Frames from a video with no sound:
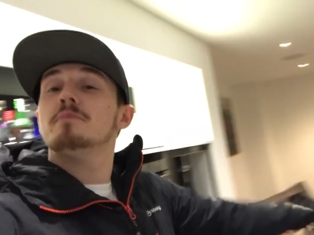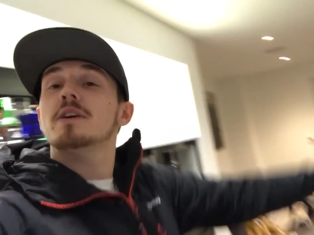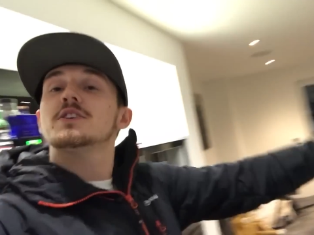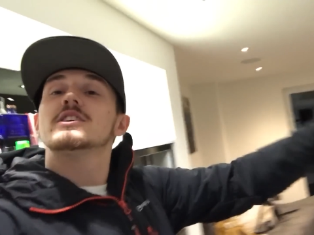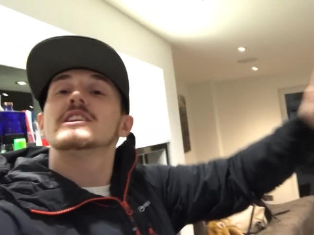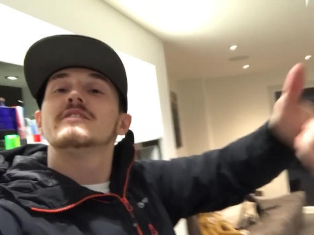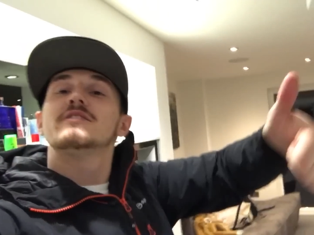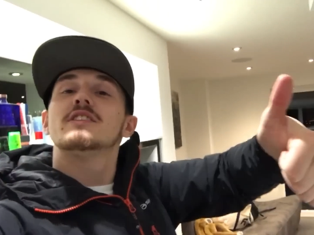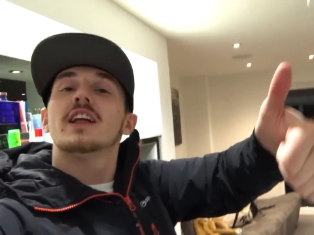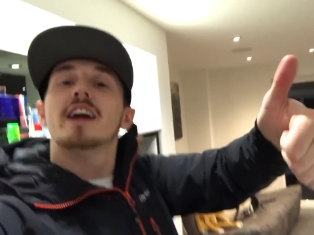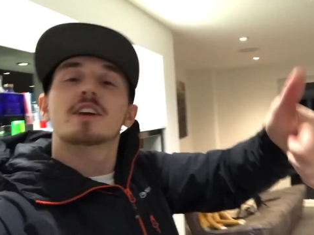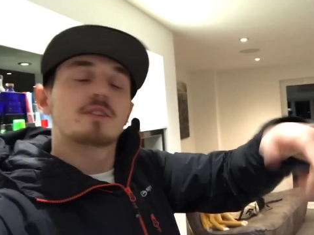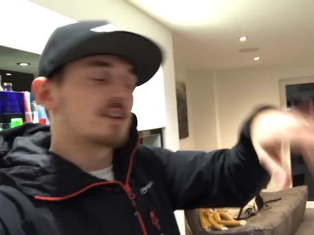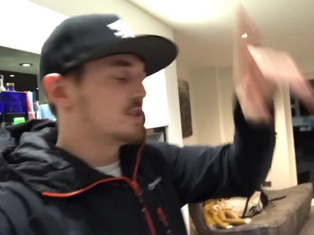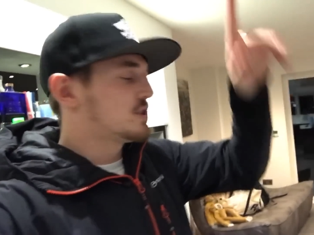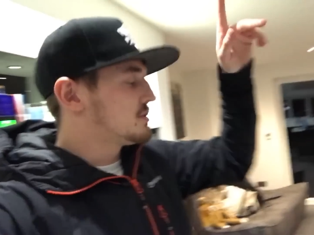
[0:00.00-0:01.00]
Make sure you leave a
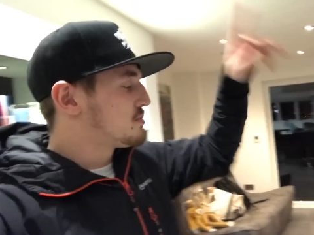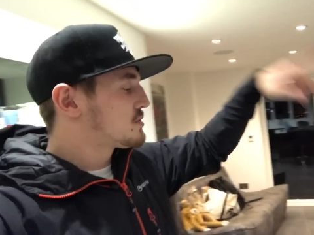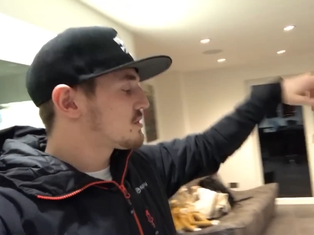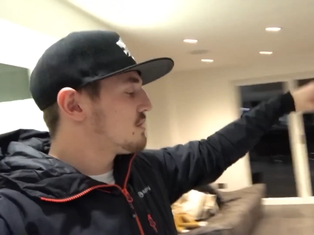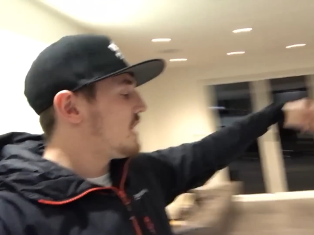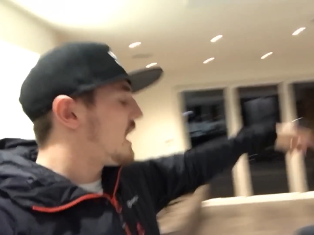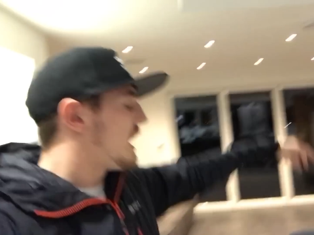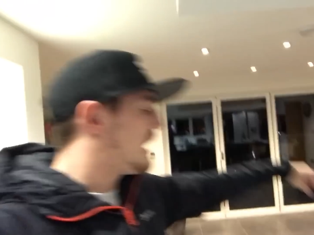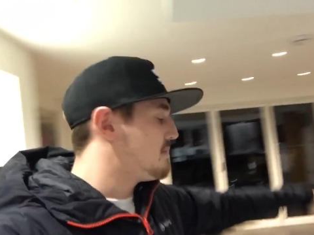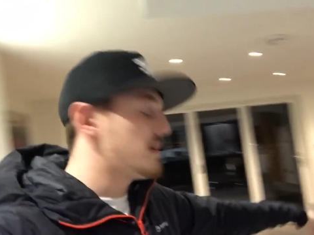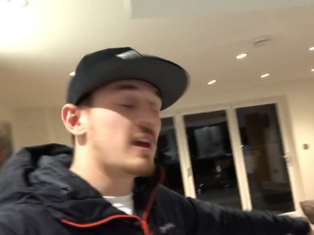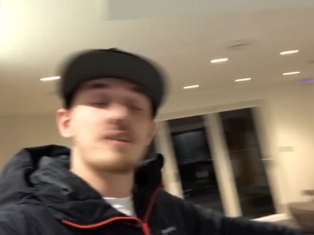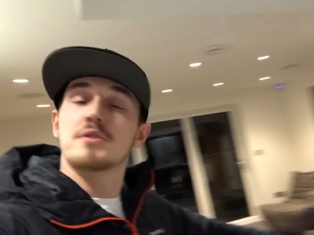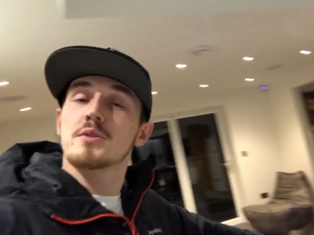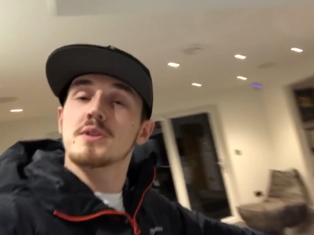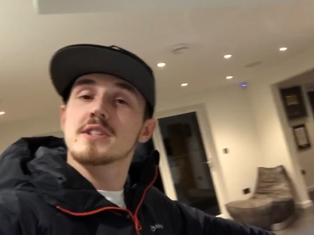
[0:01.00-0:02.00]
like, rate, and subscribe
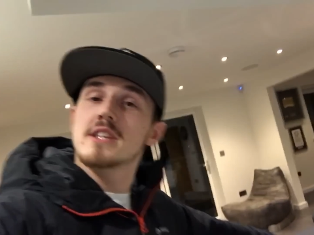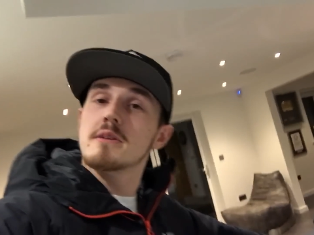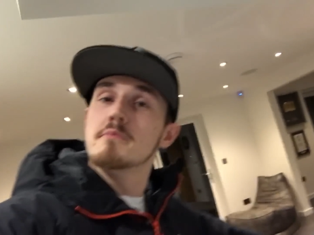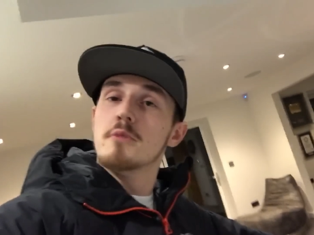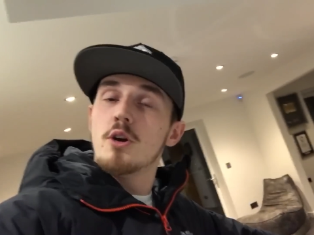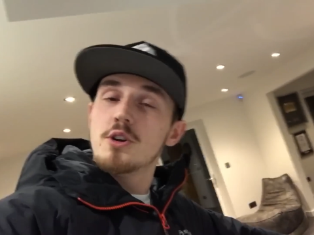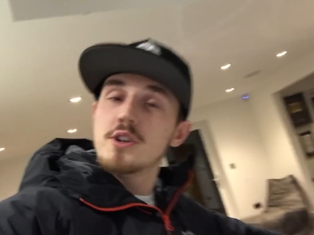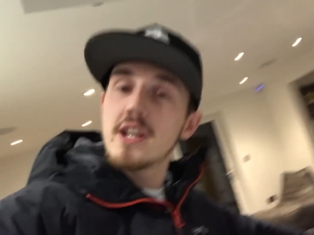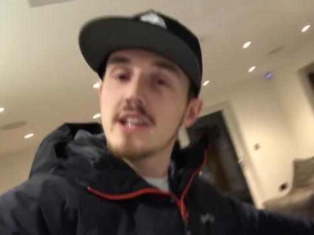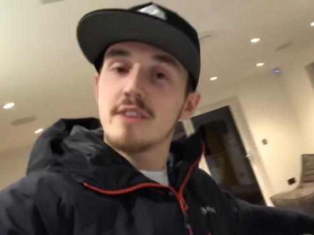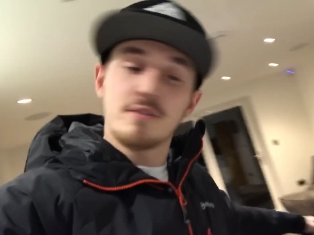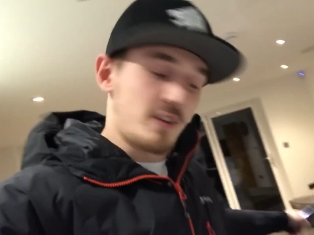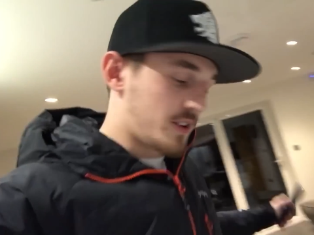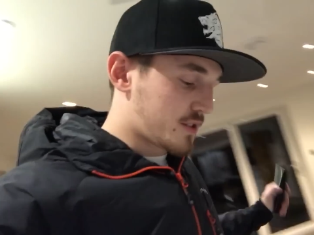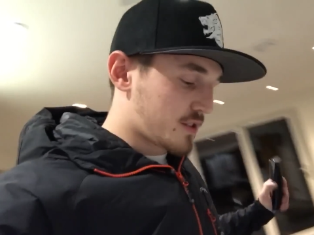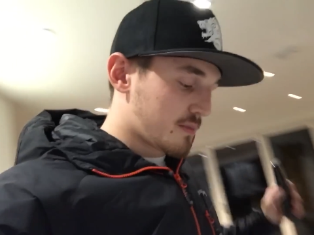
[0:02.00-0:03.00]
if you want to see more daily
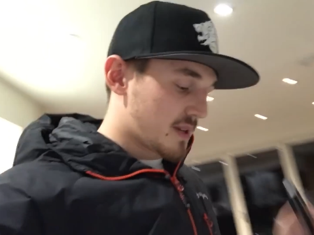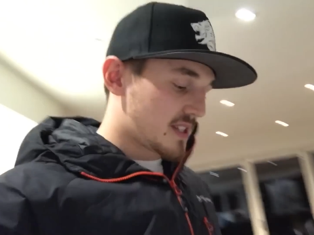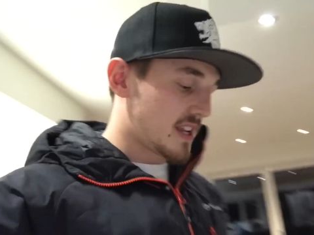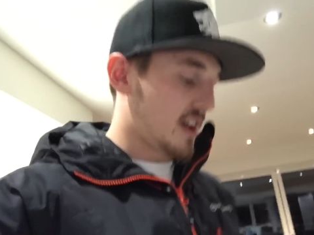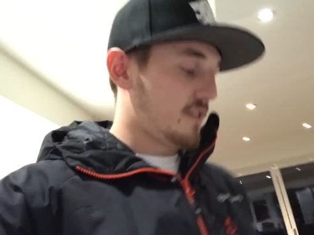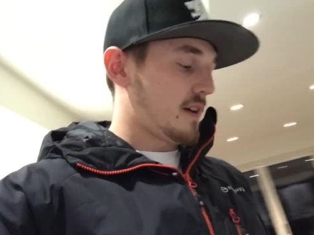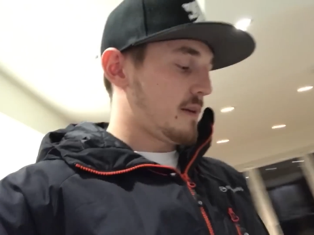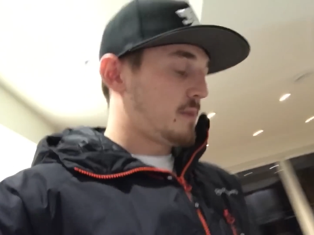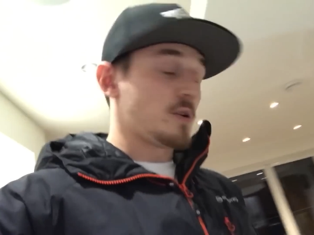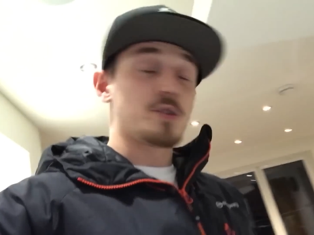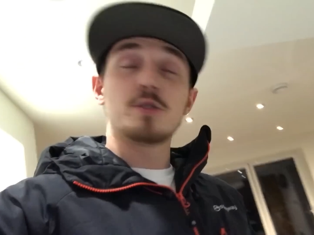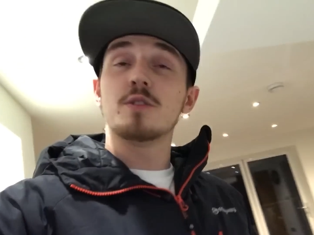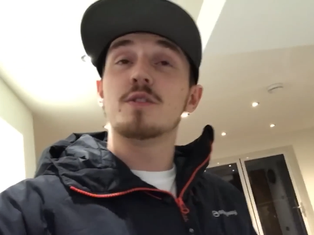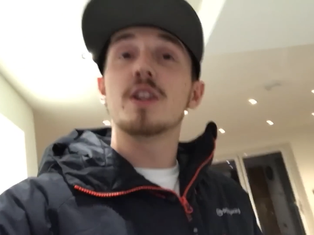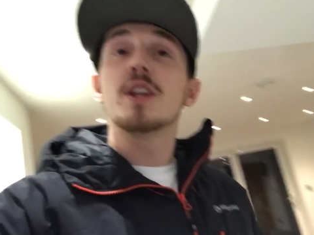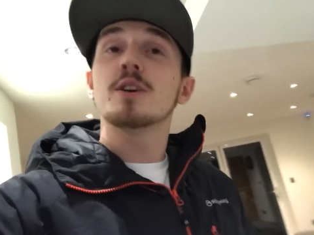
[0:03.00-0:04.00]
vlogs from myself. I post
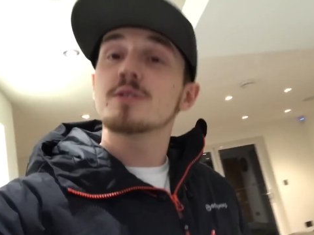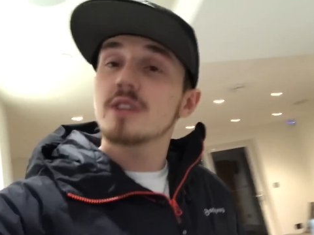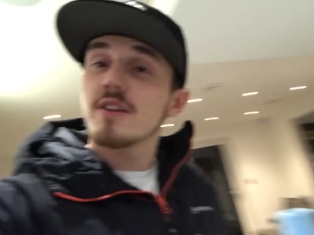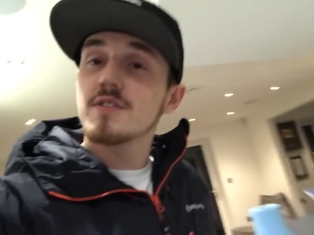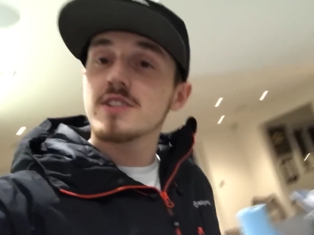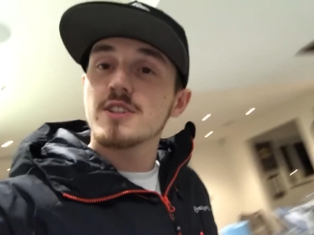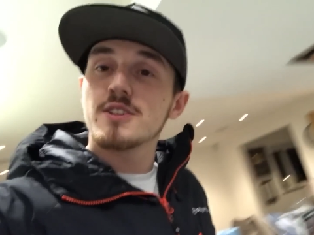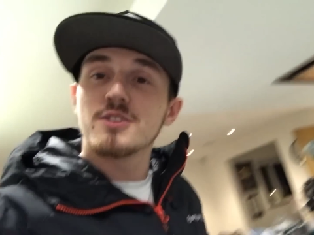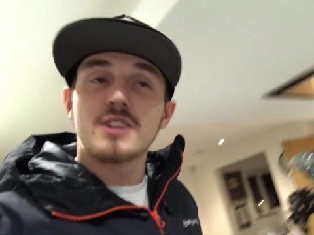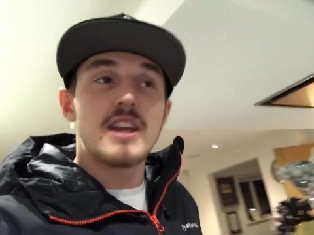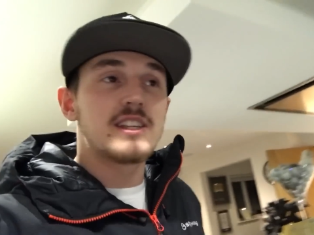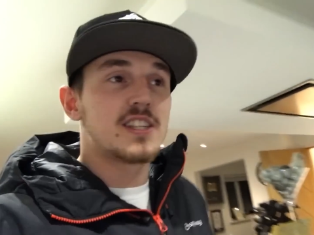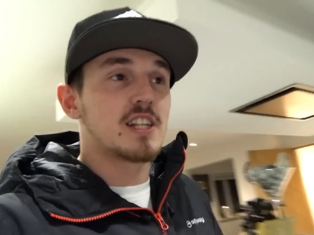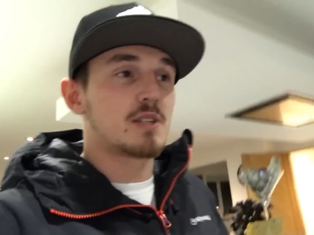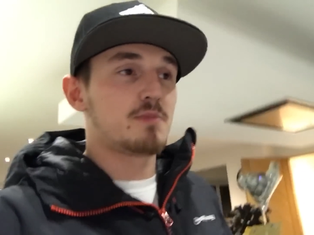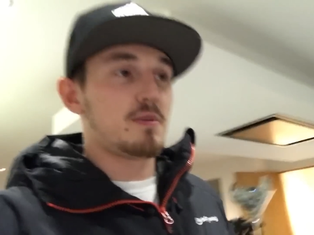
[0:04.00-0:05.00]
new videos every single day,
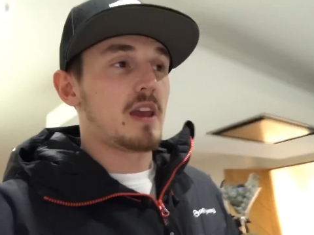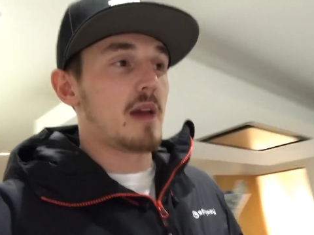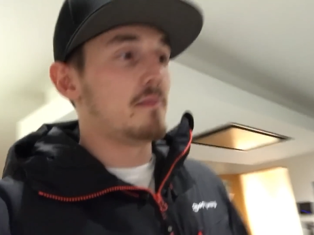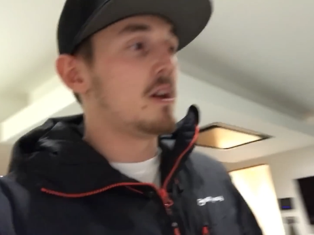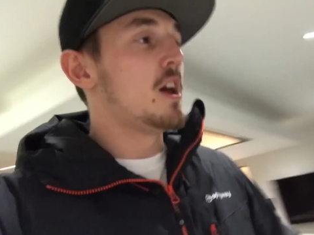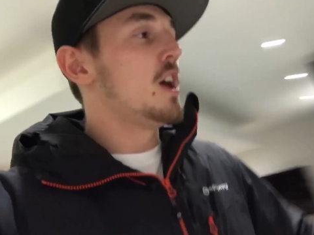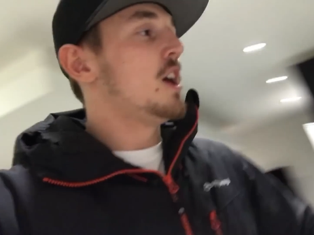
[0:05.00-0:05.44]
6 p.m.